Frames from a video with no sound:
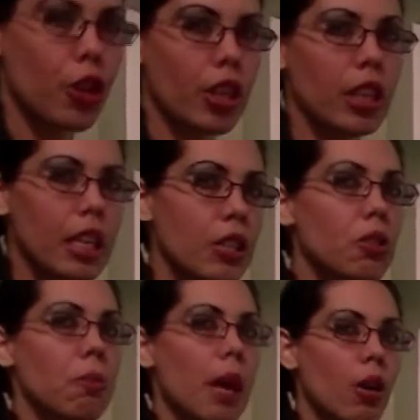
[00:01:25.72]
you're going to need
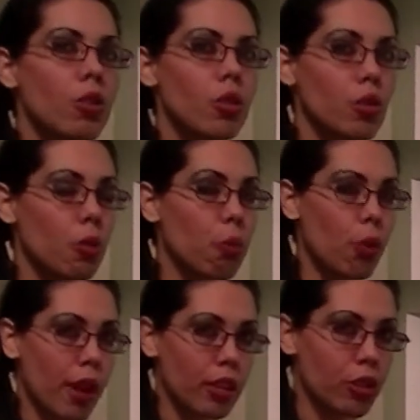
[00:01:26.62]
to melt to
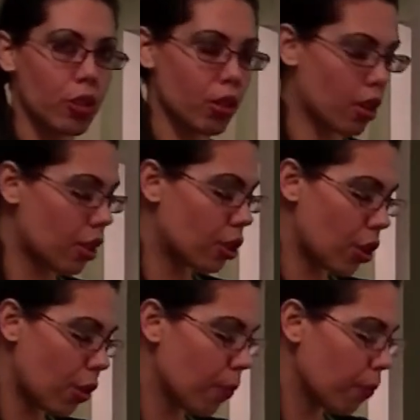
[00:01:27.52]
brush the
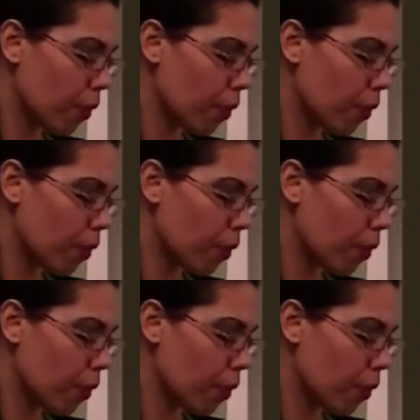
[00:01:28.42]
dough.